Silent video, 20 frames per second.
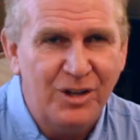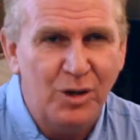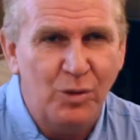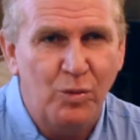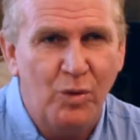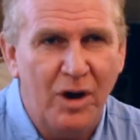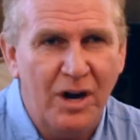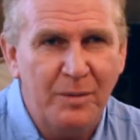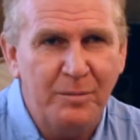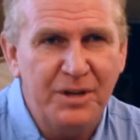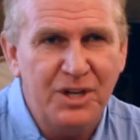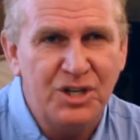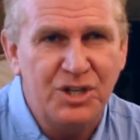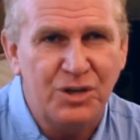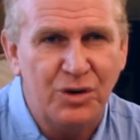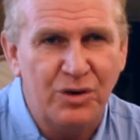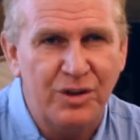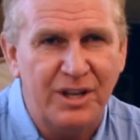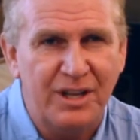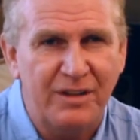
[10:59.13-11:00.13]
You want to be
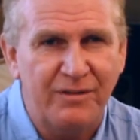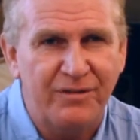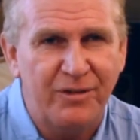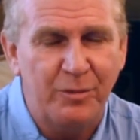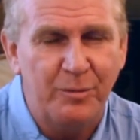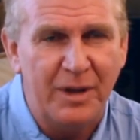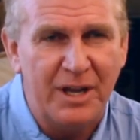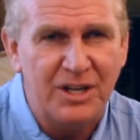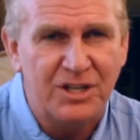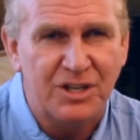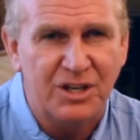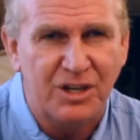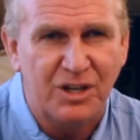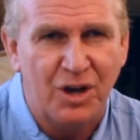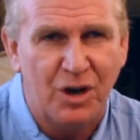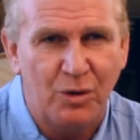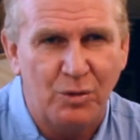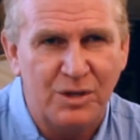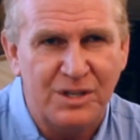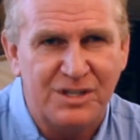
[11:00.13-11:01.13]
sure the information
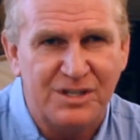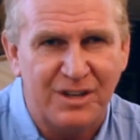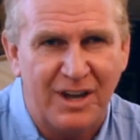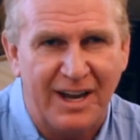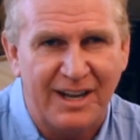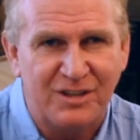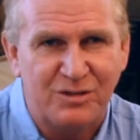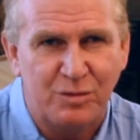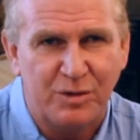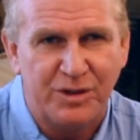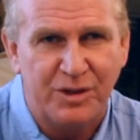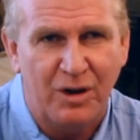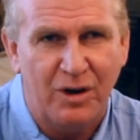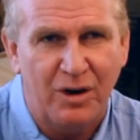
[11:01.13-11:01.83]
coincides with the